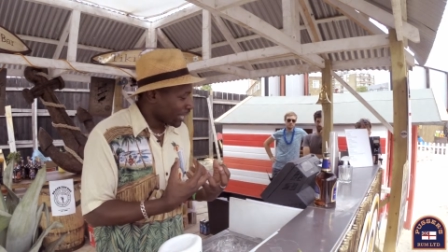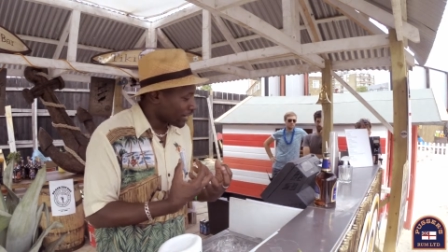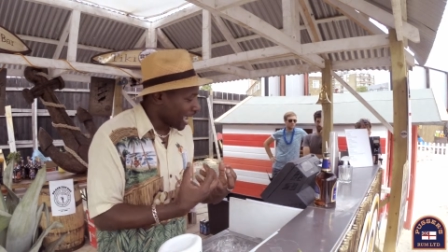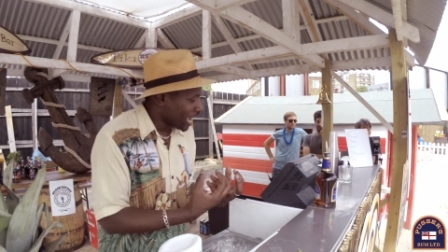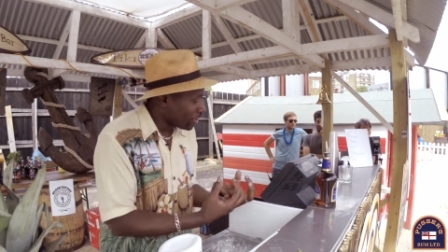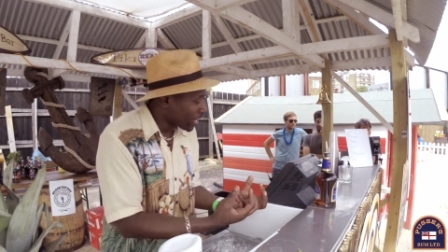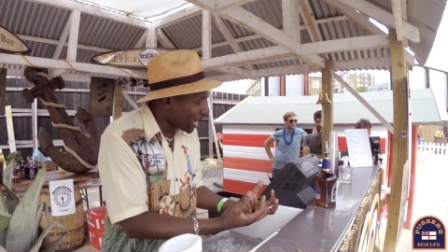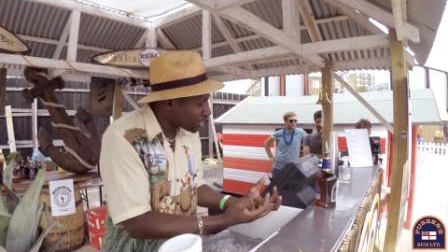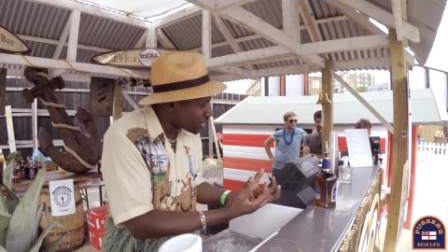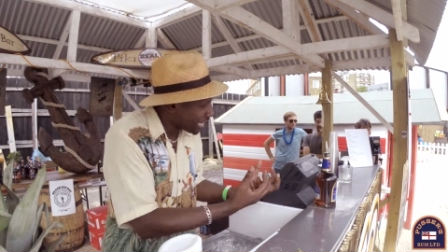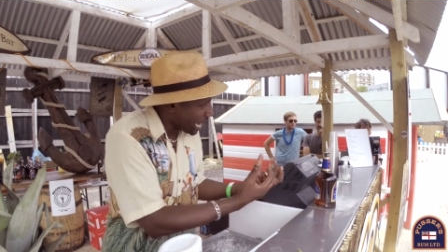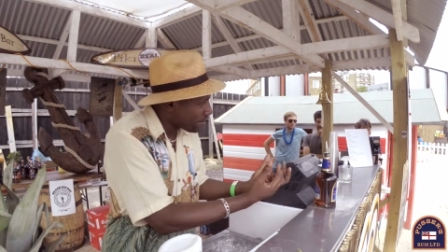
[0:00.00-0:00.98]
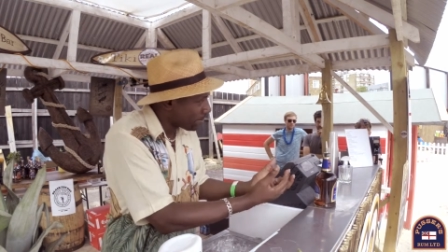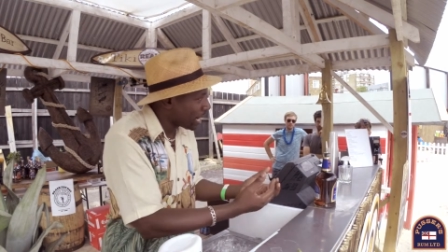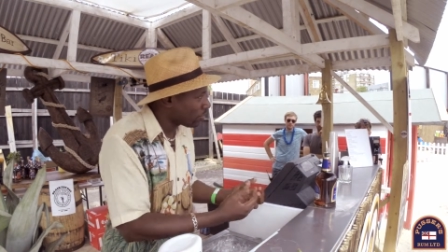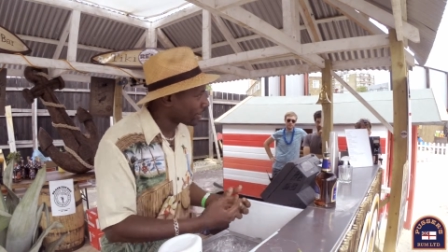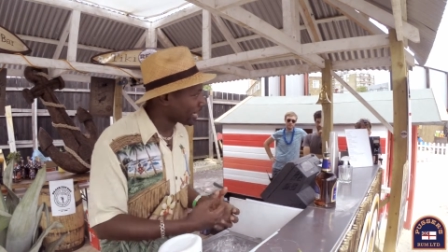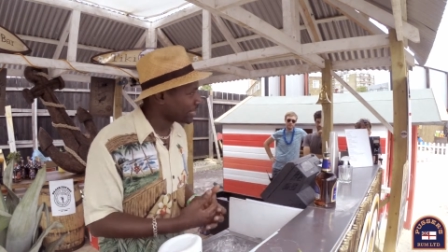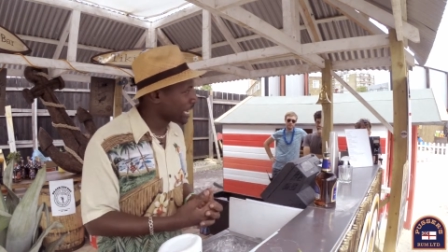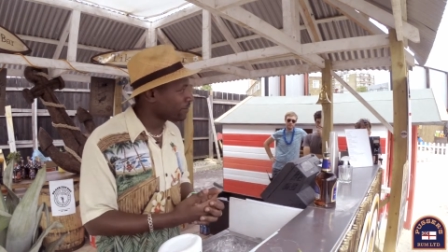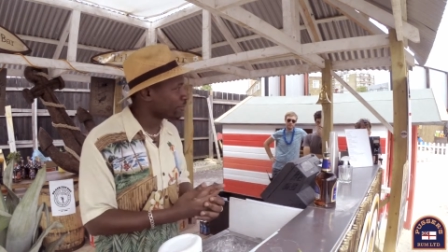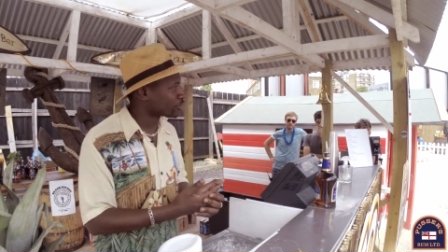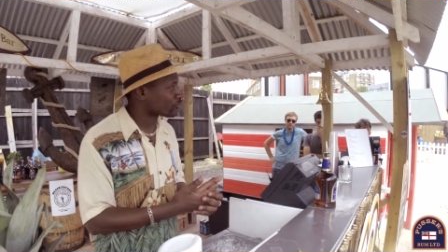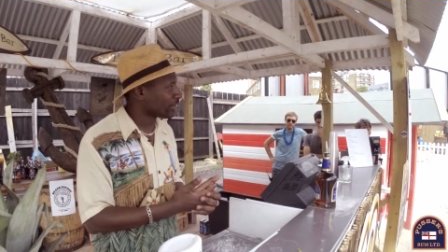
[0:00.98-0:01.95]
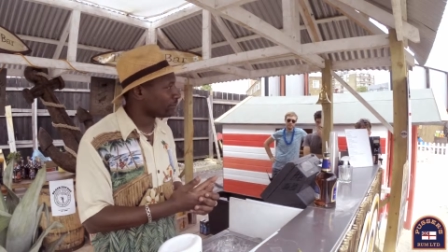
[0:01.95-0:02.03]
And how they actually came about with that
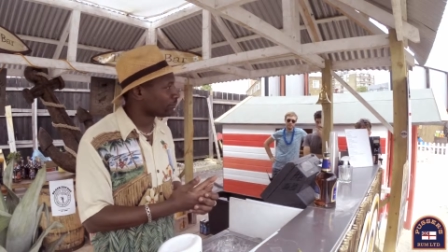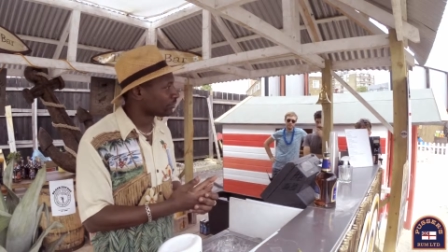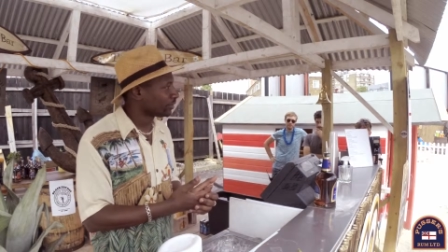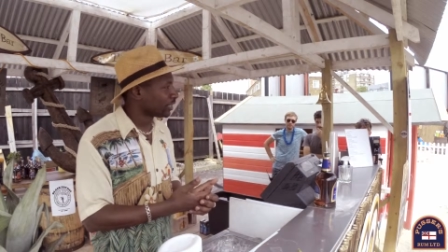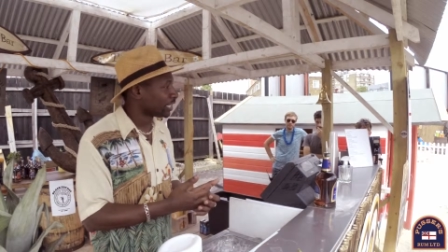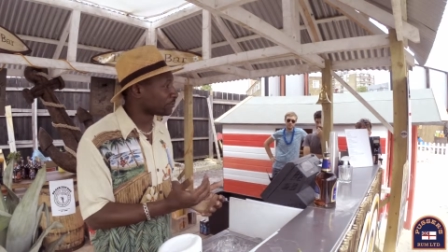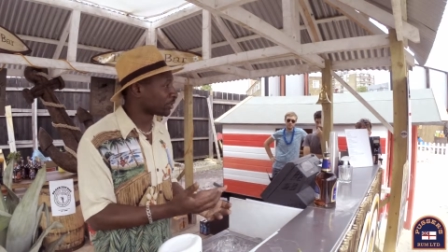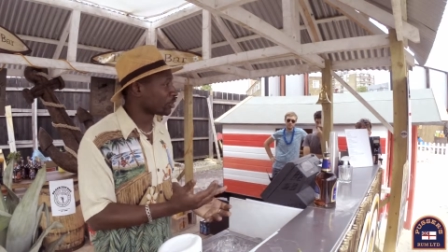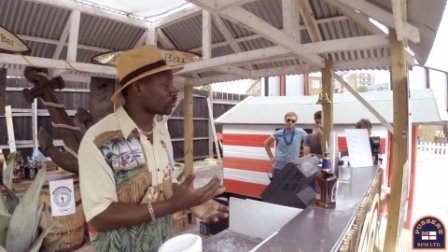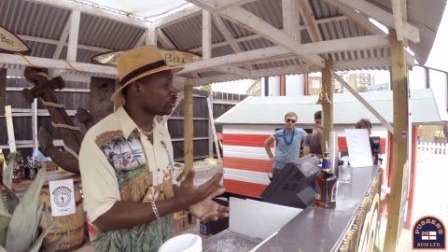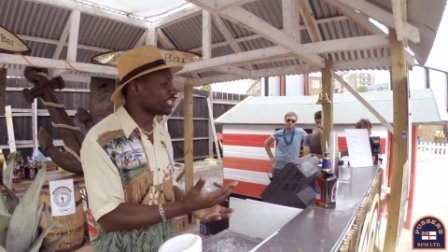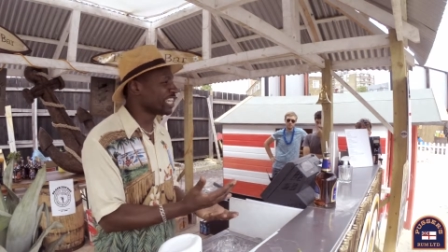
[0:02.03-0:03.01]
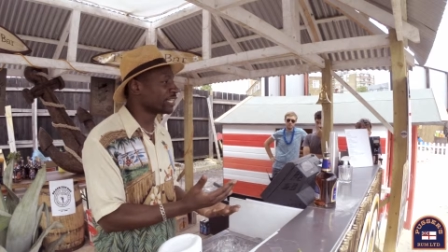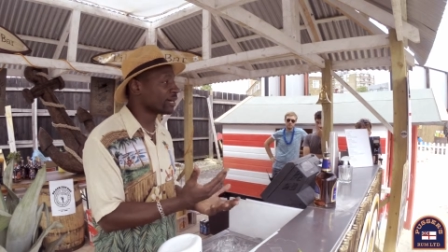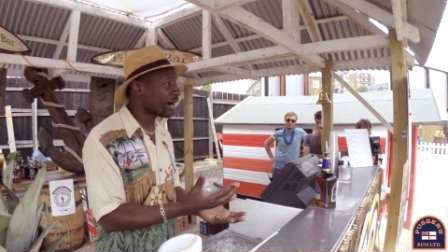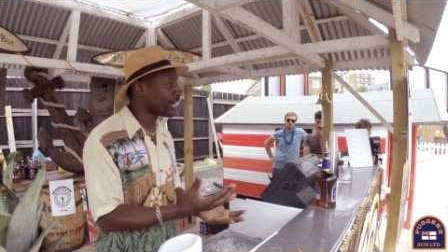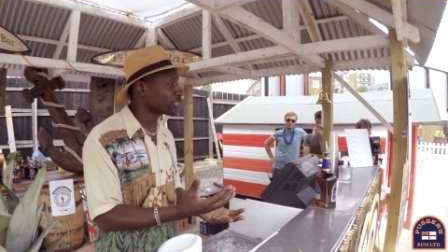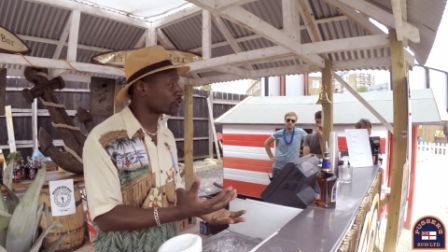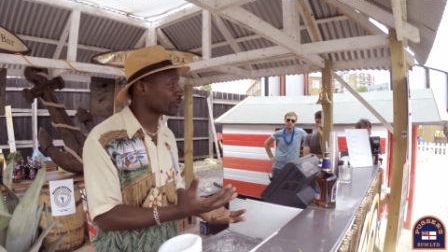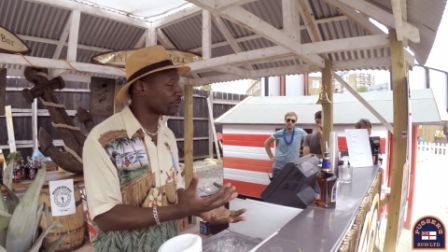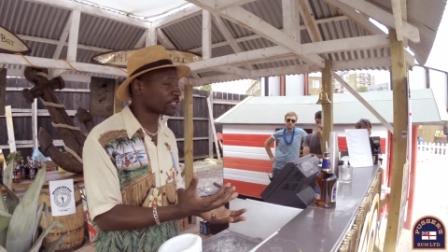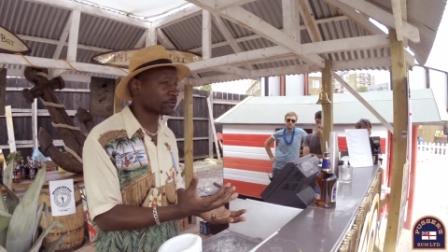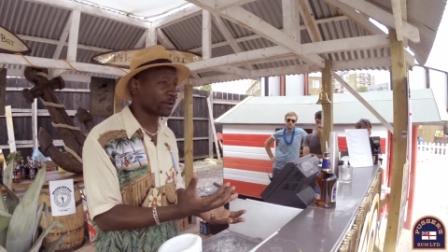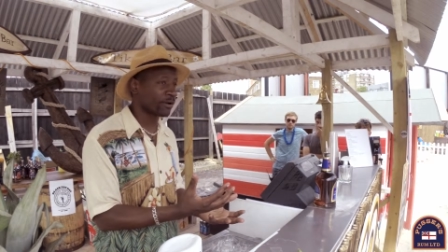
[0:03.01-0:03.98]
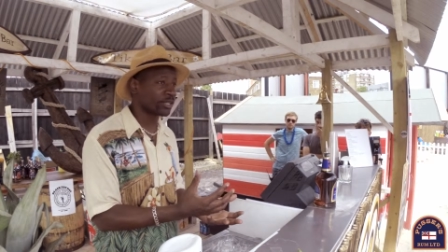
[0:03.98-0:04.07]
Navy Strength is because you needed high
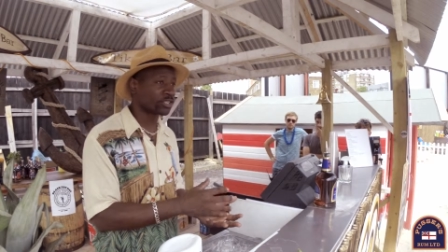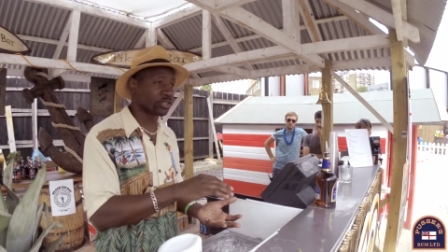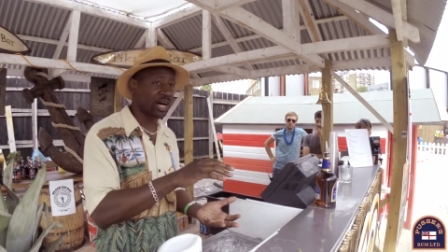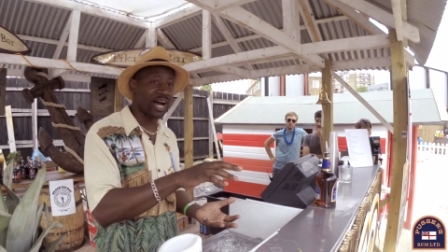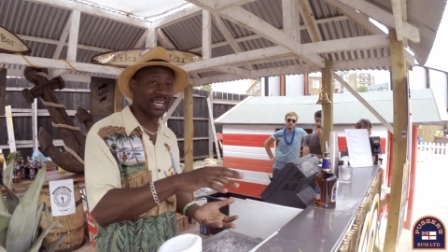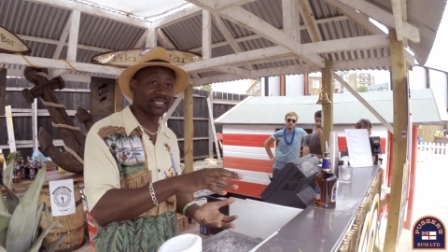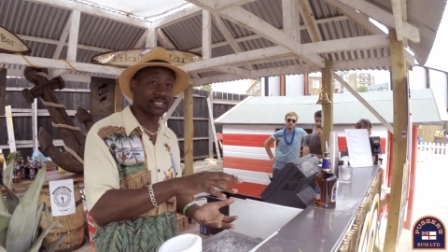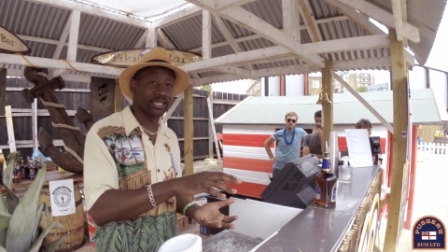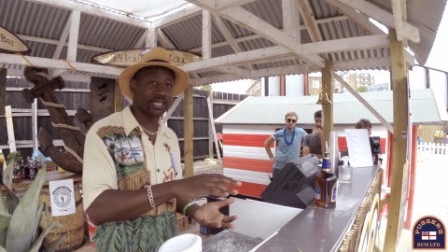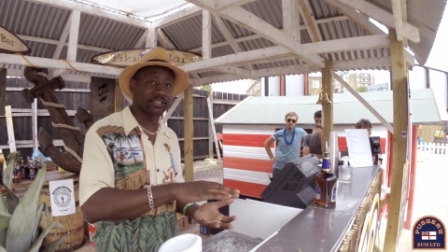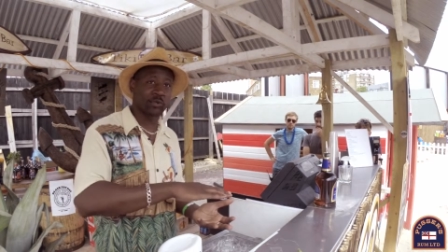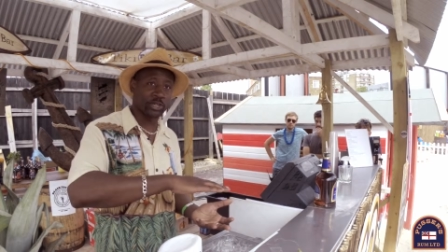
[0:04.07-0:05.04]
strength spirits on the high seas.